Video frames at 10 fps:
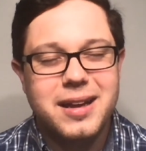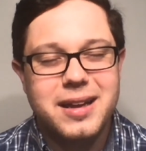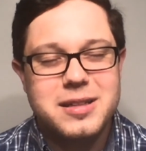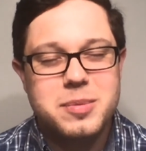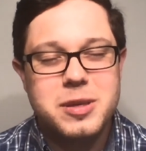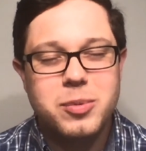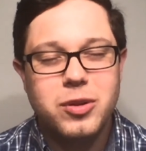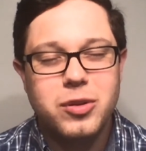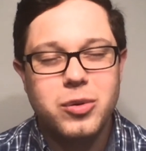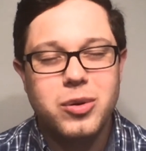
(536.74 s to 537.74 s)
as
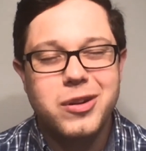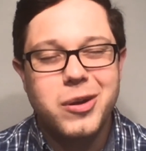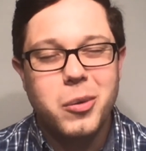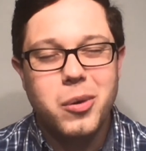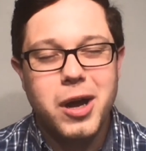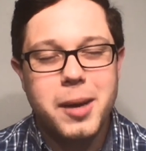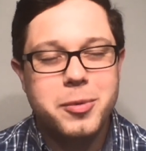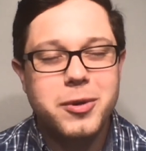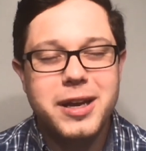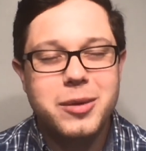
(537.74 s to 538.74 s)
people who
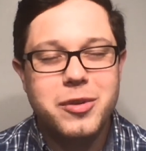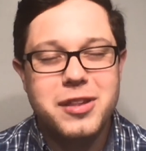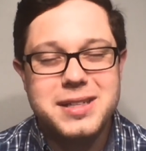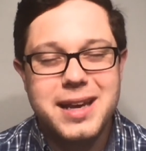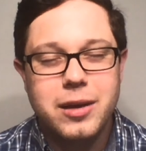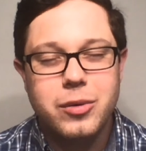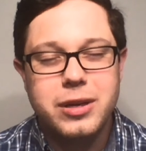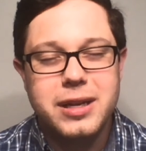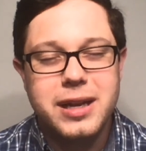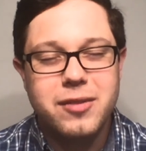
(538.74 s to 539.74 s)
operate with
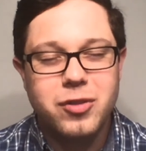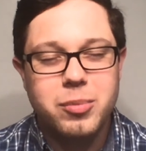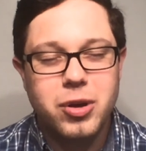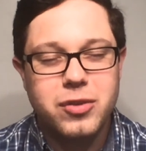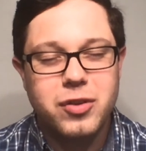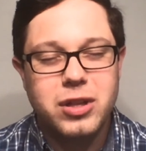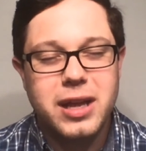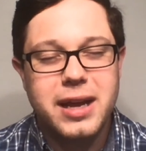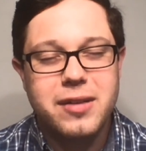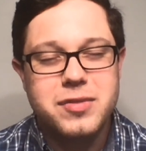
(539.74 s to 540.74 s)
integrity in every part of our
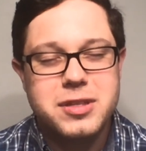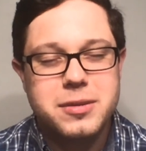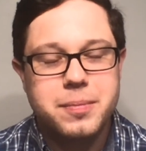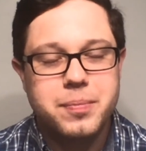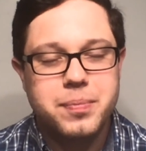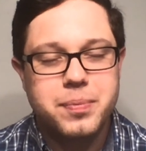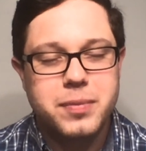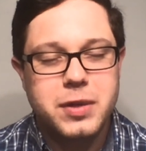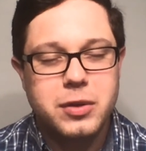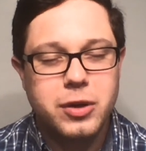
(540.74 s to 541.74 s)
lives.
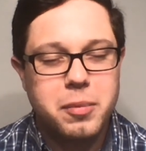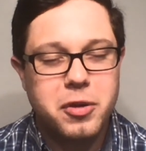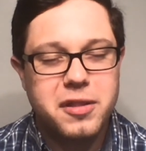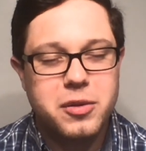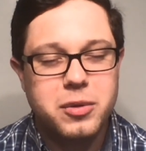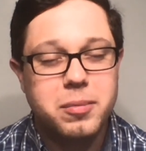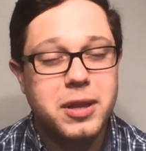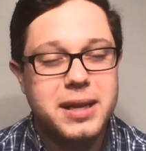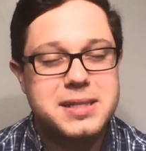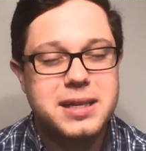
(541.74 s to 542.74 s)
Lord, I pray that you would
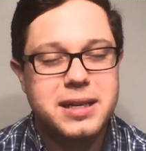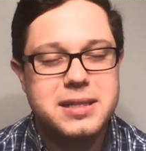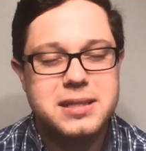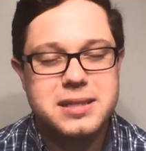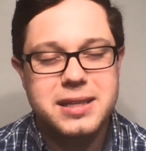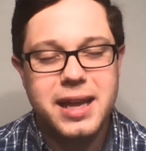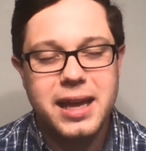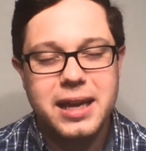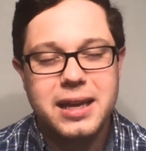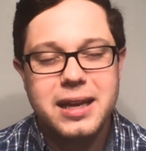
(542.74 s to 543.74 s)
bless us
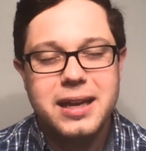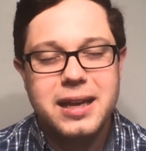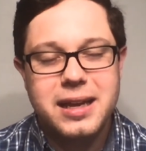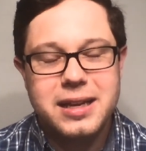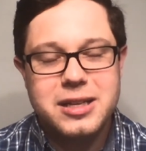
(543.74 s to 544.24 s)
today and